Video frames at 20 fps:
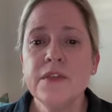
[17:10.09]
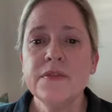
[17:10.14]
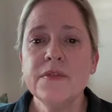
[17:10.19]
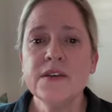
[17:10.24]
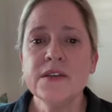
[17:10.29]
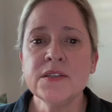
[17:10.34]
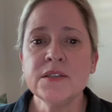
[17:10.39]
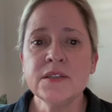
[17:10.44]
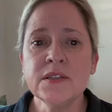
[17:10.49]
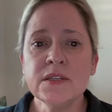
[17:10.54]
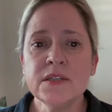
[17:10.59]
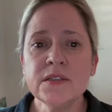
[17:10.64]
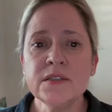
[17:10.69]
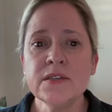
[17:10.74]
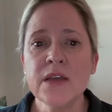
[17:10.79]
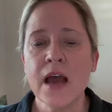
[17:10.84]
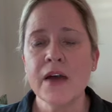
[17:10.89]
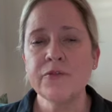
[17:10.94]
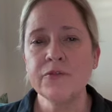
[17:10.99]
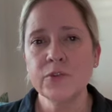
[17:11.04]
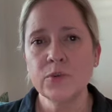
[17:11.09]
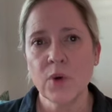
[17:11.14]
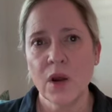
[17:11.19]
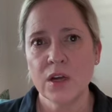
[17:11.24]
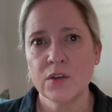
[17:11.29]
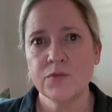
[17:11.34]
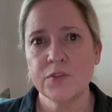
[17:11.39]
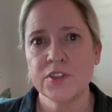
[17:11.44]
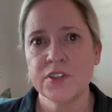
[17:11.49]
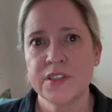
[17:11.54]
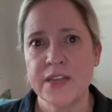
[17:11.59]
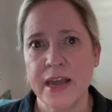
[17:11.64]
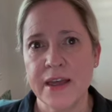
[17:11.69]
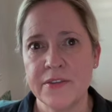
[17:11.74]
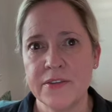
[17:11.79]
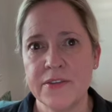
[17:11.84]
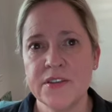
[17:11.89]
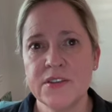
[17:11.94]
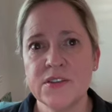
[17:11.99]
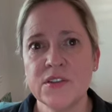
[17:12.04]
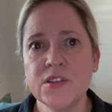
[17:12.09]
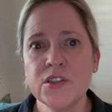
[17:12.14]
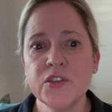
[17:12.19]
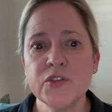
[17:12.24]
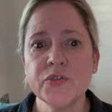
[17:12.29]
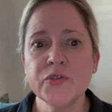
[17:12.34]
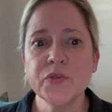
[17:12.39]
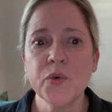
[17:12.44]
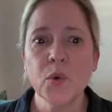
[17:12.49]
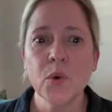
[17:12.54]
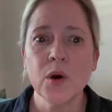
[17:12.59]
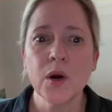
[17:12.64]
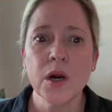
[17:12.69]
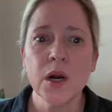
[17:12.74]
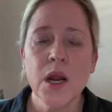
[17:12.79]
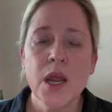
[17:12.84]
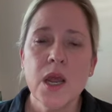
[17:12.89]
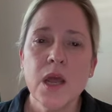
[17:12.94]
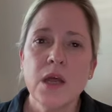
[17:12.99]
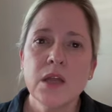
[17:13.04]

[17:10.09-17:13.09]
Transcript: This is not for wrongful death. This is for